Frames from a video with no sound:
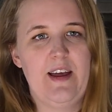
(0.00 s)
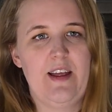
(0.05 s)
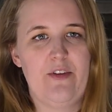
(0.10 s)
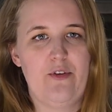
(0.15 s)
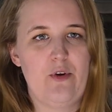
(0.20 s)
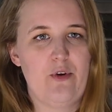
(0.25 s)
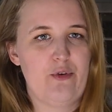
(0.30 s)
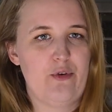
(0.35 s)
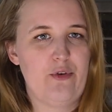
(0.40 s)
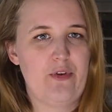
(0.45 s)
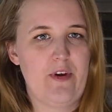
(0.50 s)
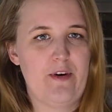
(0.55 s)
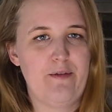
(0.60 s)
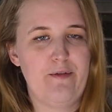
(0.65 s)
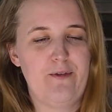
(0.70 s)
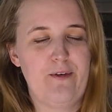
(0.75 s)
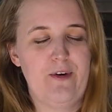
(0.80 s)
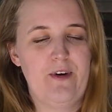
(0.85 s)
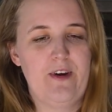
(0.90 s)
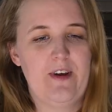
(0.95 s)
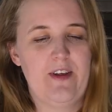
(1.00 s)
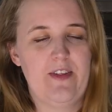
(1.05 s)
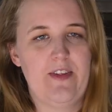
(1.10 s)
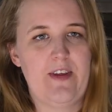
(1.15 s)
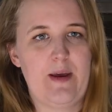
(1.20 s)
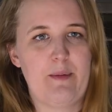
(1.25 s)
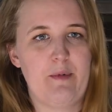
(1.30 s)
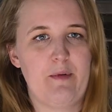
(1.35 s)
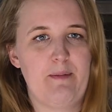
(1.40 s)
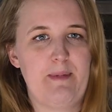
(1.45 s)
It's also tough
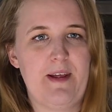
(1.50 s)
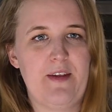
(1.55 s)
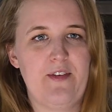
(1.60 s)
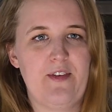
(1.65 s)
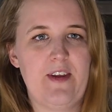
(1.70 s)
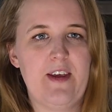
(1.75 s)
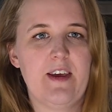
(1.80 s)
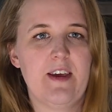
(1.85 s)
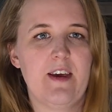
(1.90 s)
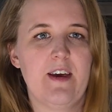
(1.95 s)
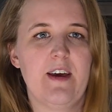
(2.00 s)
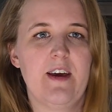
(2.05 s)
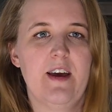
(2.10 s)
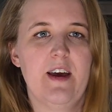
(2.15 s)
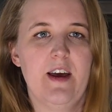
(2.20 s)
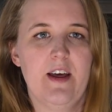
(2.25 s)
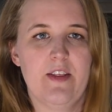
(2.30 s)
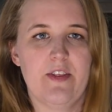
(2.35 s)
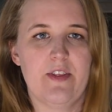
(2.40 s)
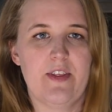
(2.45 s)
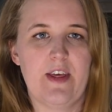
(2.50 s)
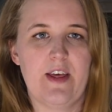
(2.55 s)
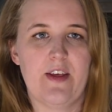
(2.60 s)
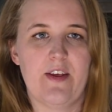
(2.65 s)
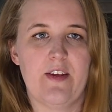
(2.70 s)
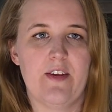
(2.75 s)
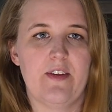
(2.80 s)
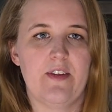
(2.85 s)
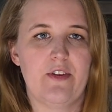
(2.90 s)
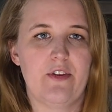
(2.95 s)
type of plastic.
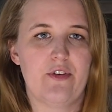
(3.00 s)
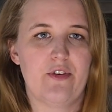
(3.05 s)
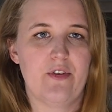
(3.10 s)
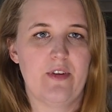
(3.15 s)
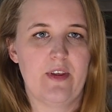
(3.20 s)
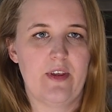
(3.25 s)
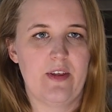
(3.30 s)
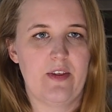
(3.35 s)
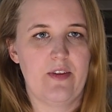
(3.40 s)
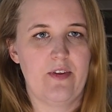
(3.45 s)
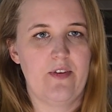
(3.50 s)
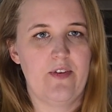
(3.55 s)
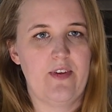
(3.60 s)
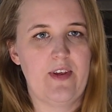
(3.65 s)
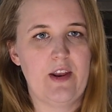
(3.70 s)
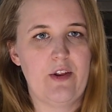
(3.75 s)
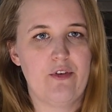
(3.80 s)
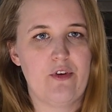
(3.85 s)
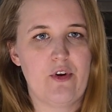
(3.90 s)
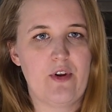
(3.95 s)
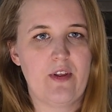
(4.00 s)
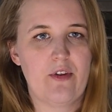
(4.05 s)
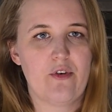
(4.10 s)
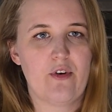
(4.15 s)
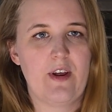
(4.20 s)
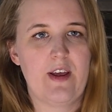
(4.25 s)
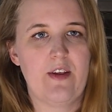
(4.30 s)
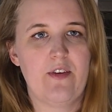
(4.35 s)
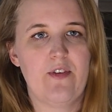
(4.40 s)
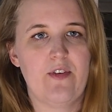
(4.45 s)
The sieve starting
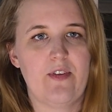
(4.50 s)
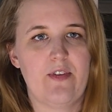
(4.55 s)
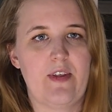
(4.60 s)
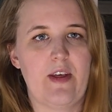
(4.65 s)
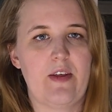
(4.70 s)
trays